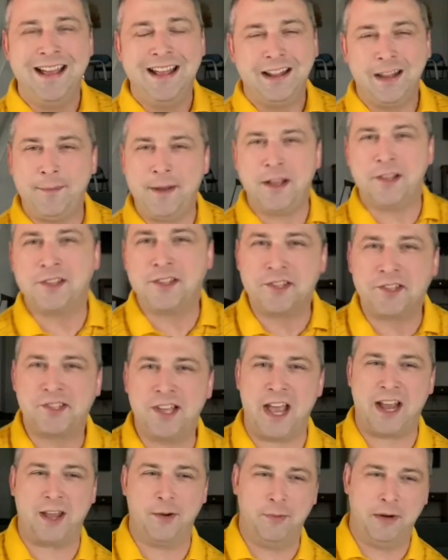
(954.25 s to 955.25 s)
Let me get to the
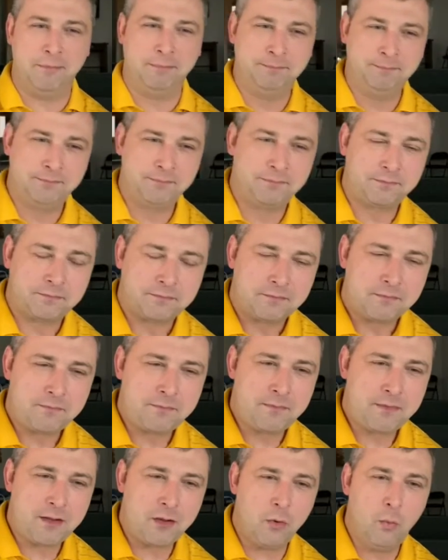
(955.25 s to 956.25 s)
second one.
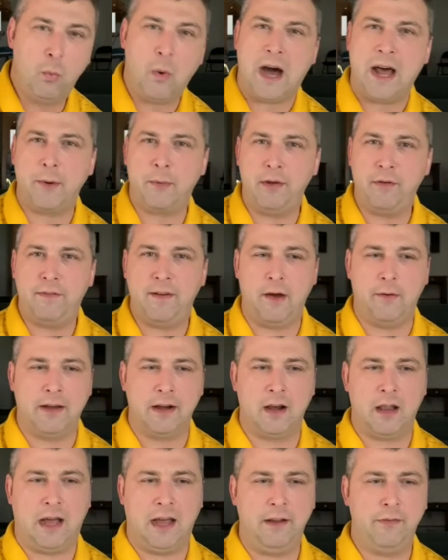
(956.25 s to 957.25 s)
Why do we fail in
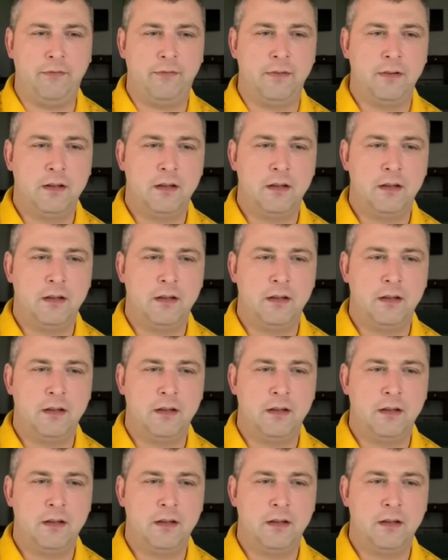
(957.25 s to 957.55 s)
life?